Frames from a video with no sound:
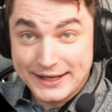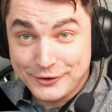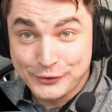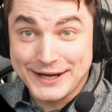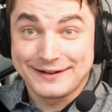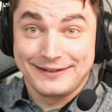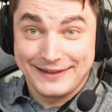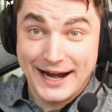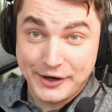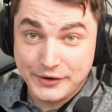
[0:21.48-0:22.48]
gonna create
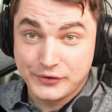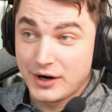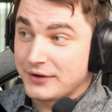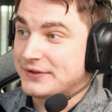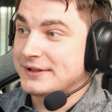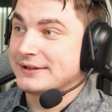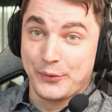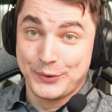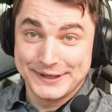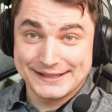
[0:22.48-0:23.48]
Lara Croft
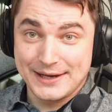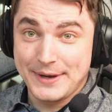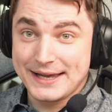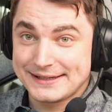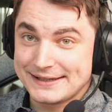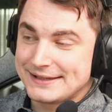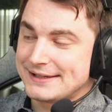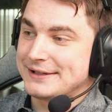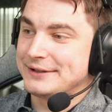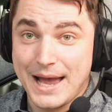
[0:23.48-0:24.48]
with some
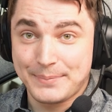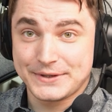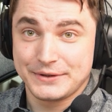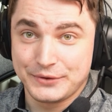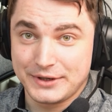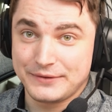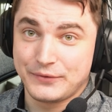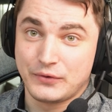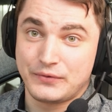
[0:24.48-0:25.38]
assets absolutely for